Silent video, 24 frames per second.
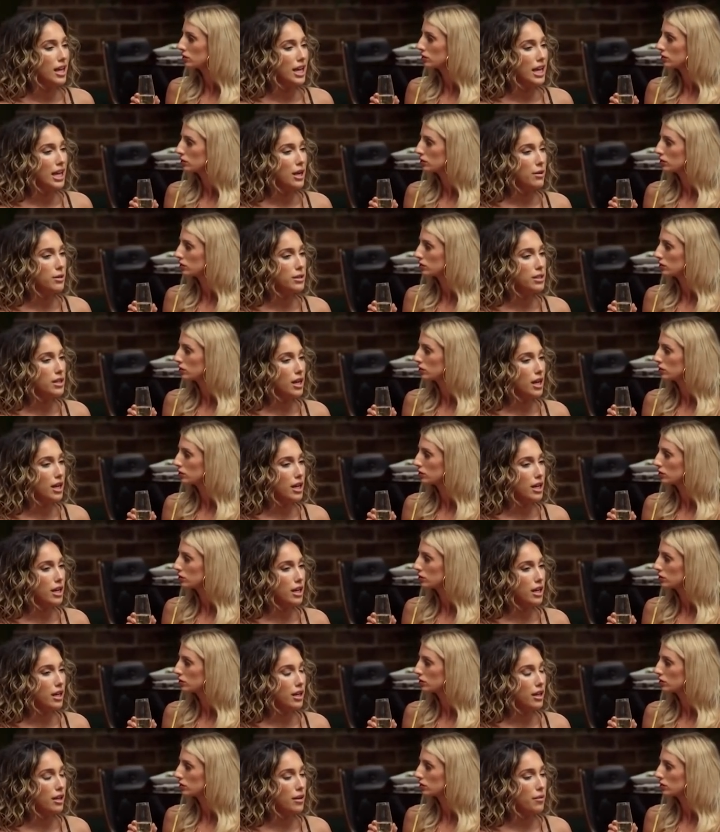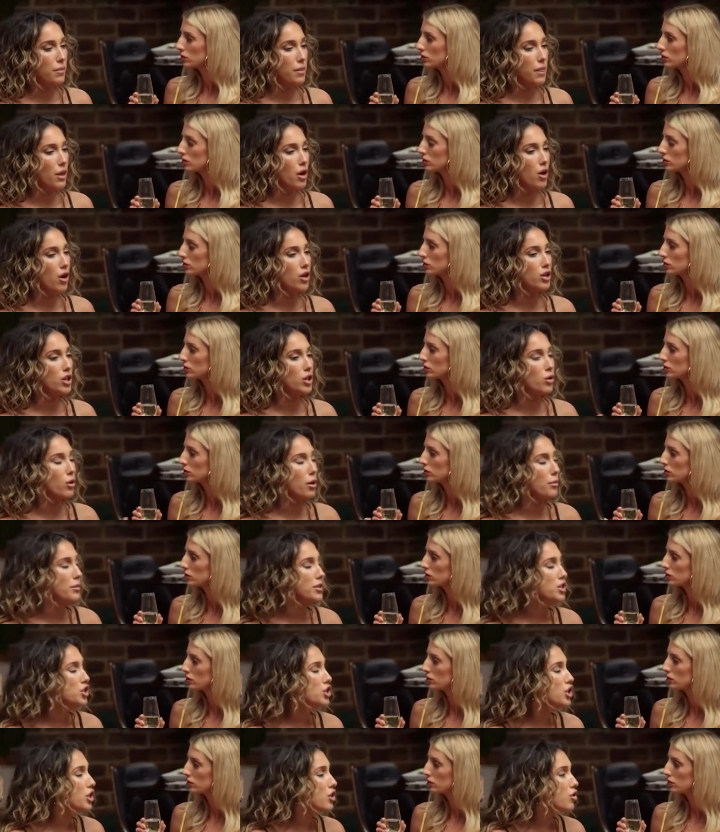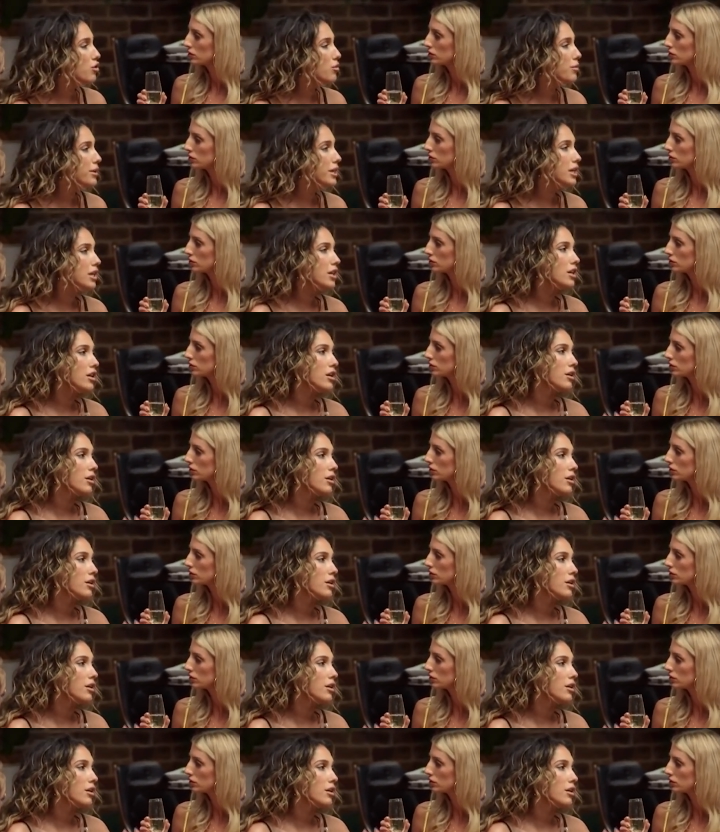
Speaker 1: he was like, "Oh, you know, I'm a gentleman.